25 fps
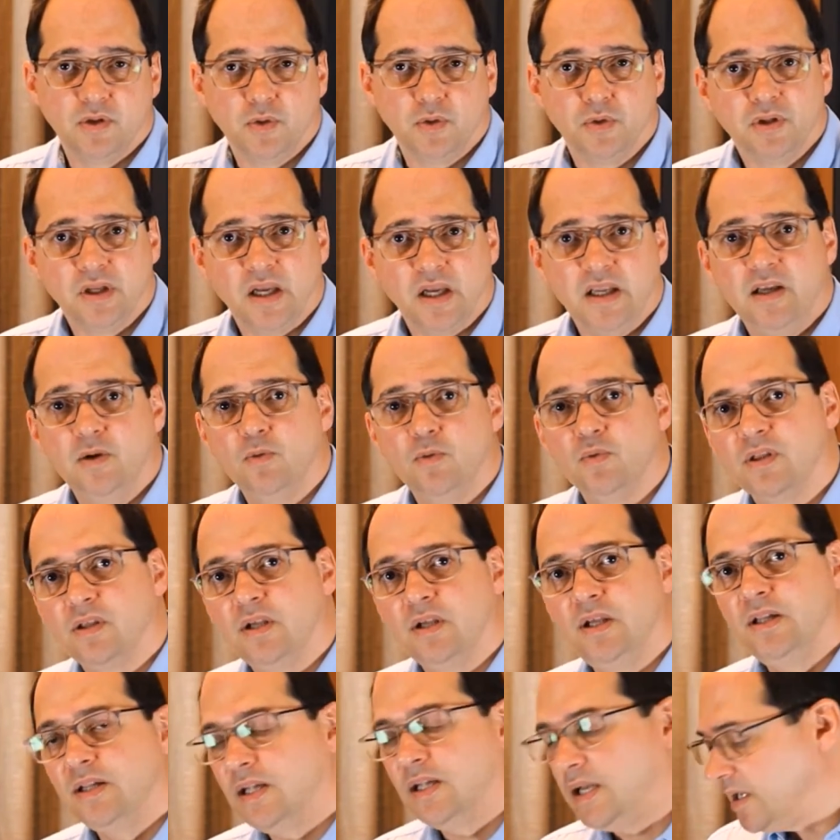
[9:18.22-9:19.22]
containing
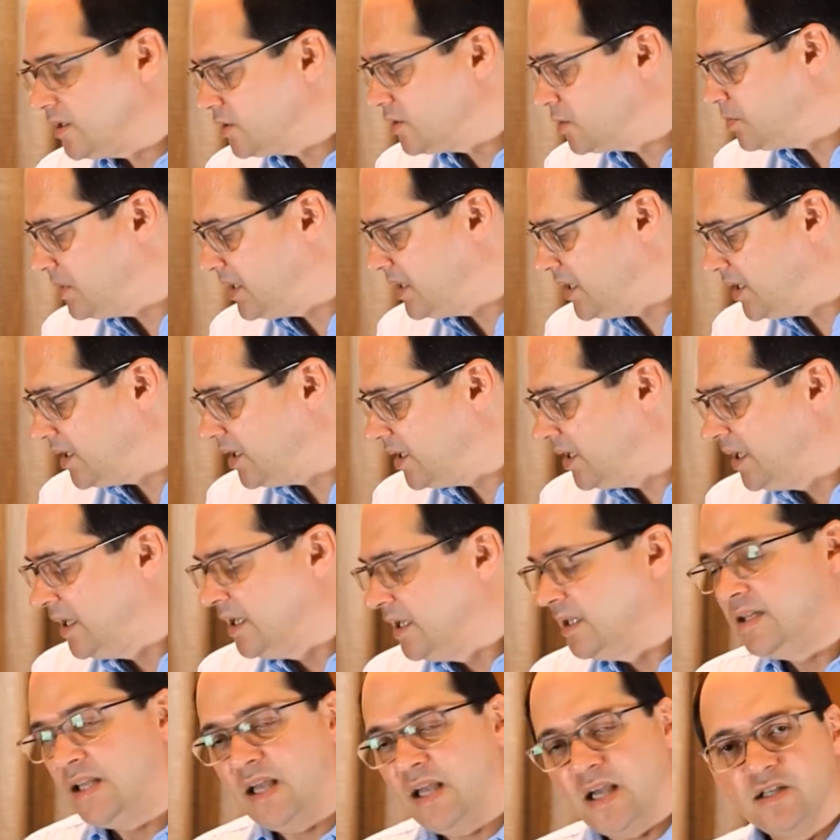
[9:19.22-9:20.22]
within the loudspeaker,
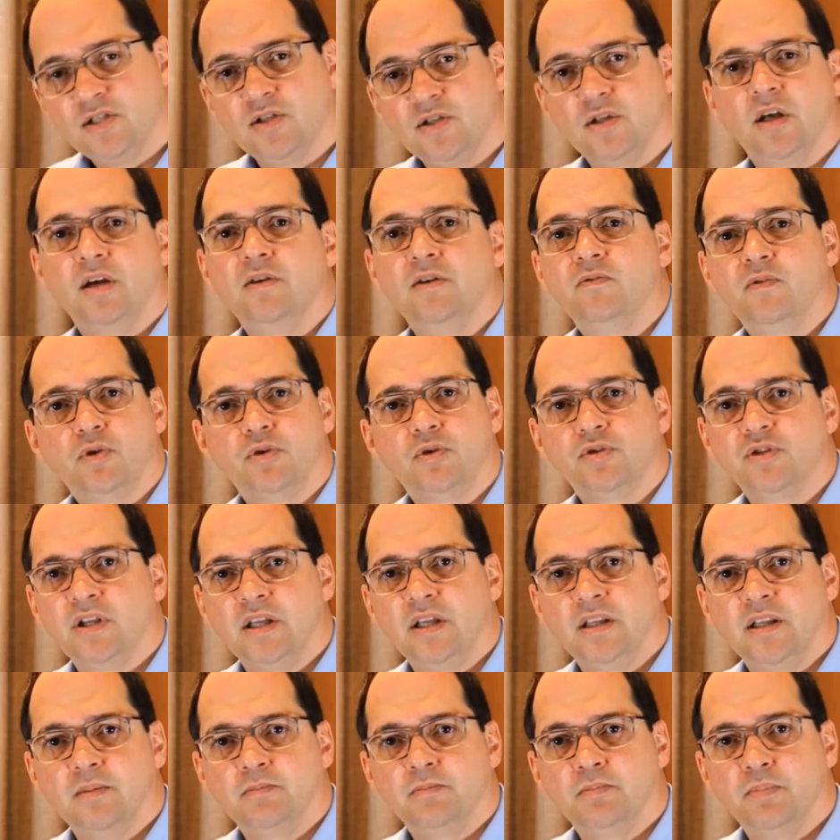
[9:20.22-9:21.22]
the actual overall
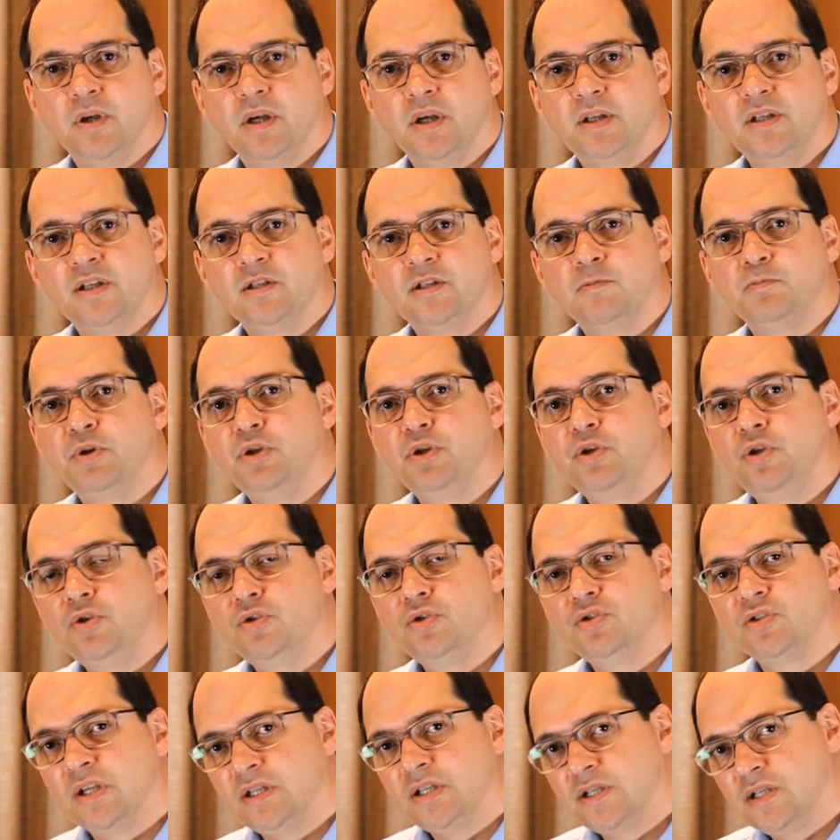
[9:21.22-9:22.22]
setup just
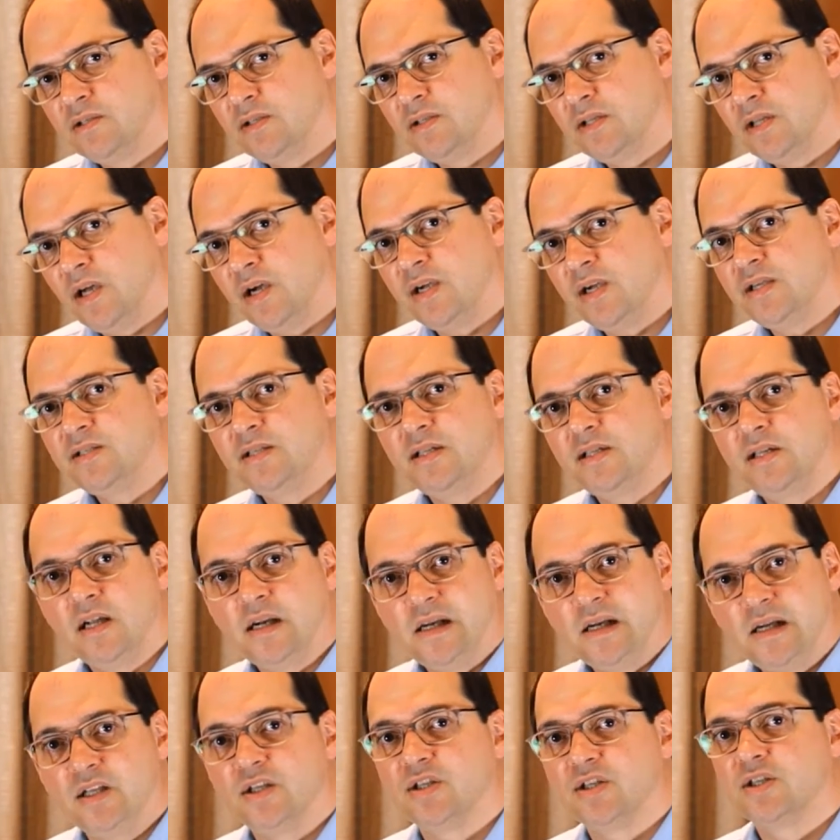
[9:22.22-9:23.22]
produced such a nice
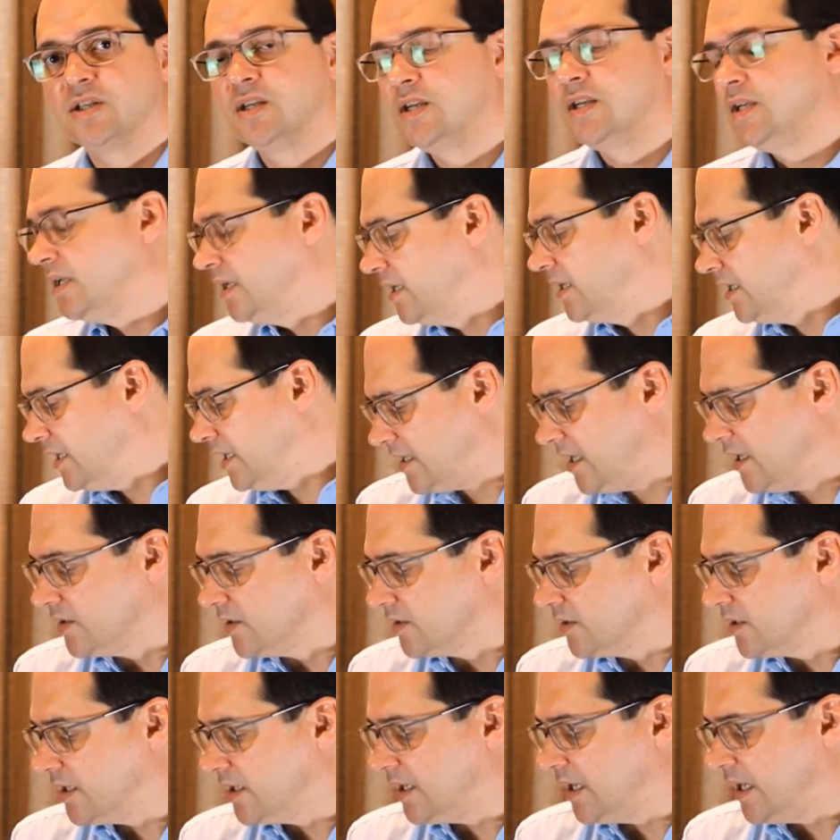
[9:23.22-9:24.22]
and rich
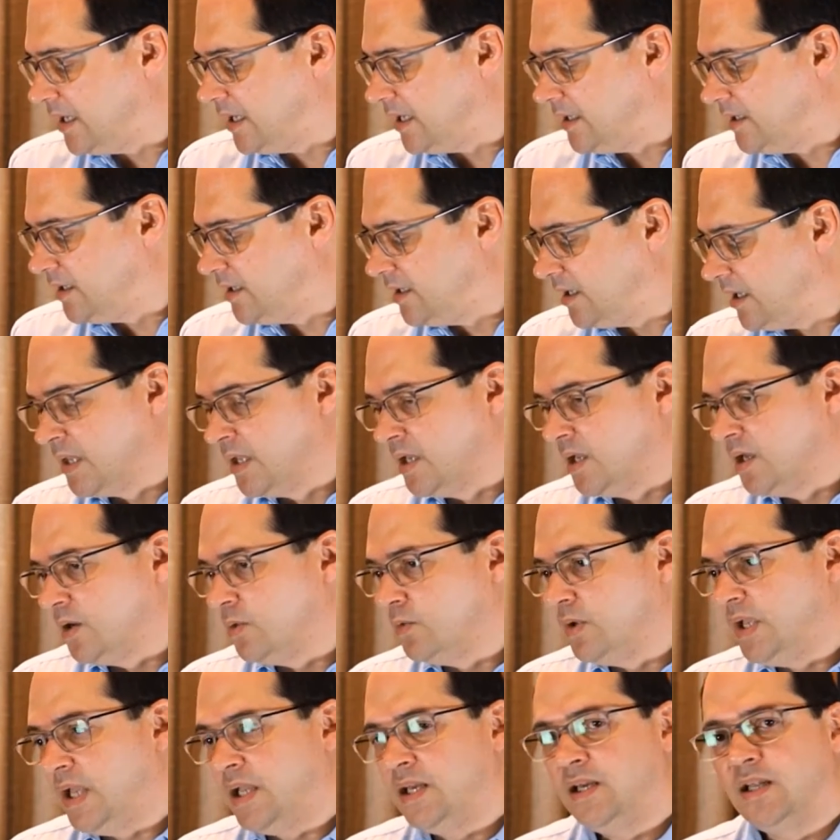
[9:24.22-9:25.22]
sound that
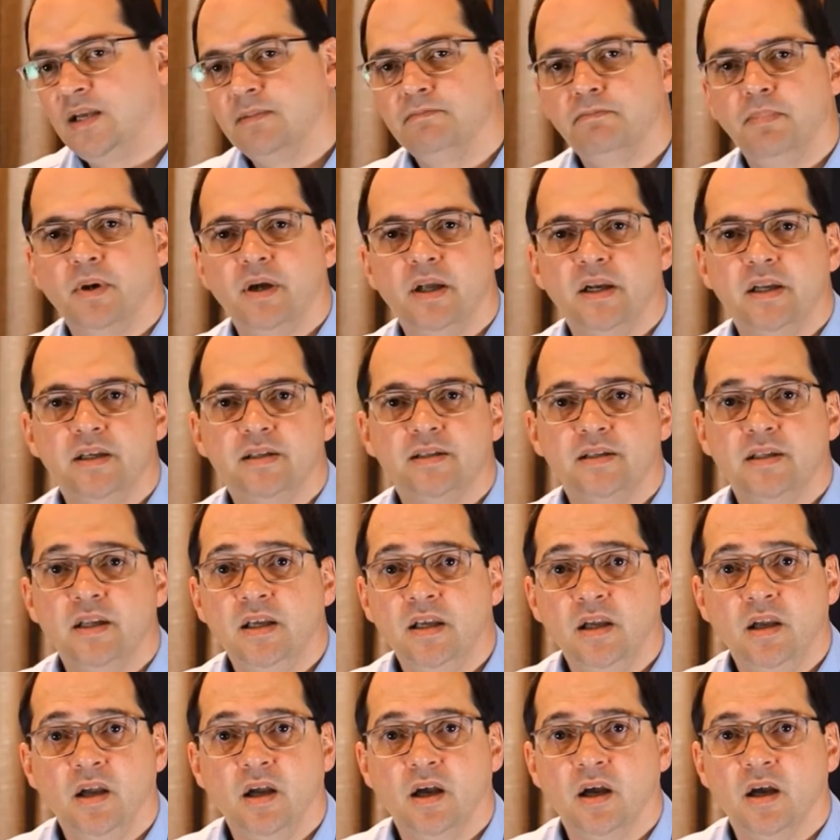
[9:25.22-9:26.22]
we end up
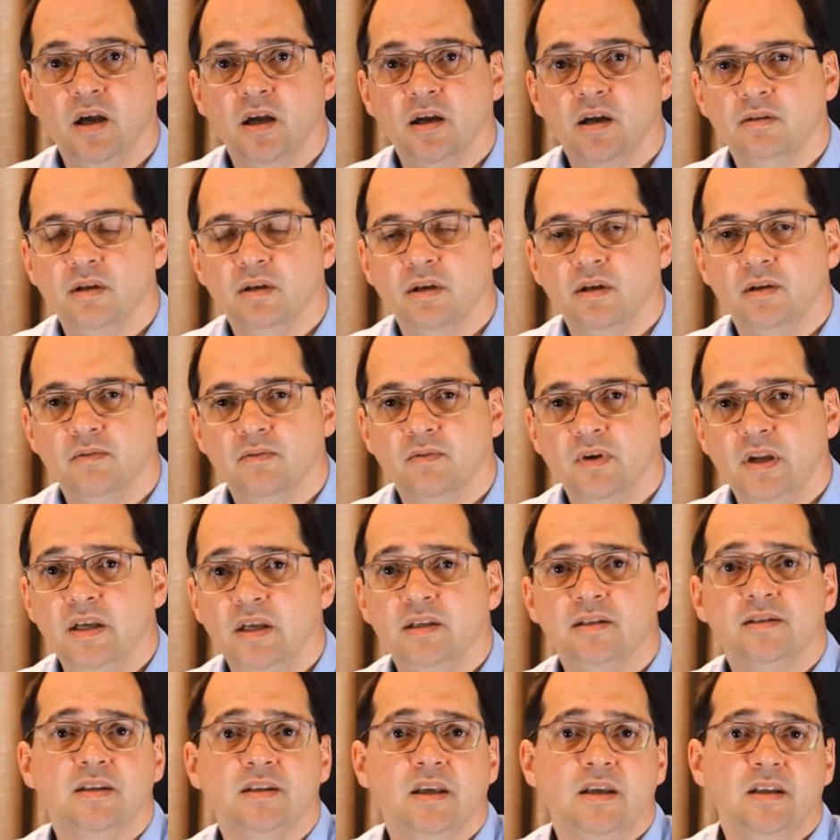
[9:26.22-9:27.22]
listening very
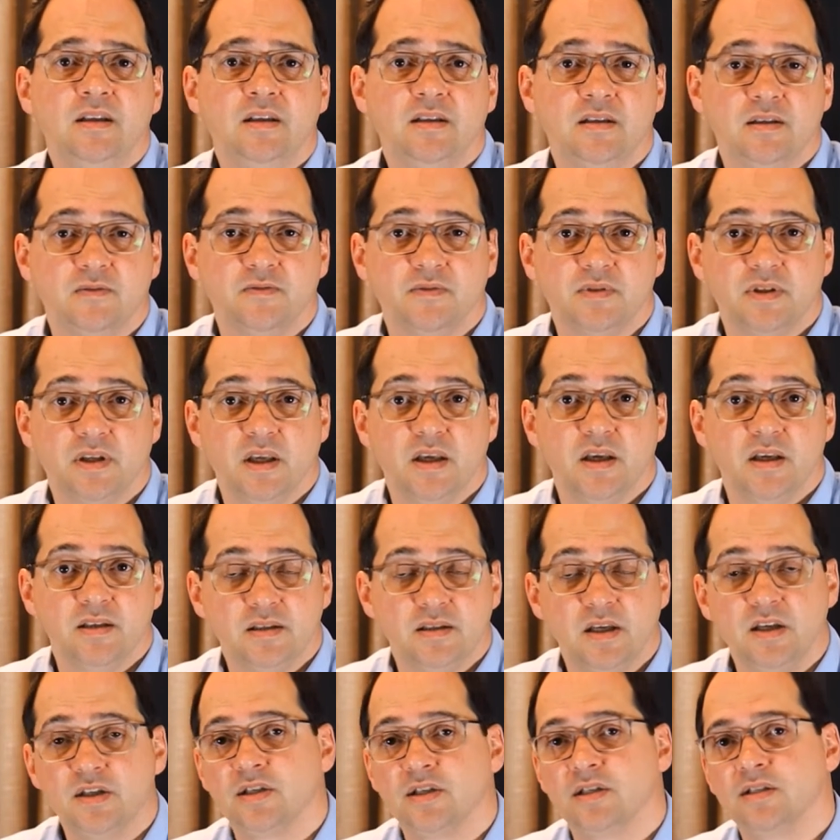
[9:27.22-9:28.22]
extensive
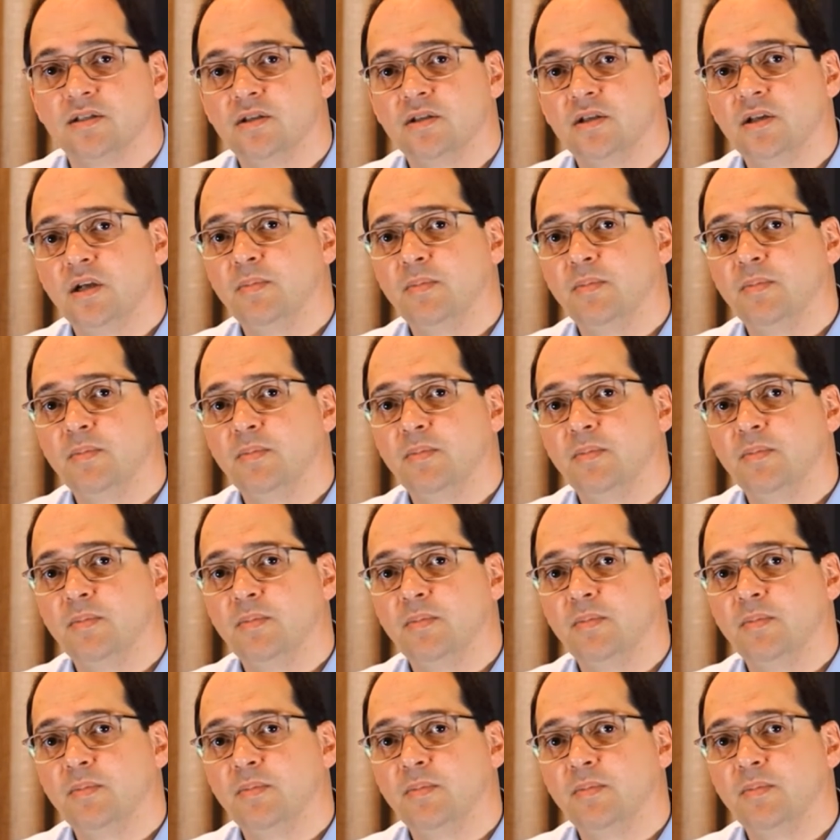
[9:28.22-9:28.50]
sessions.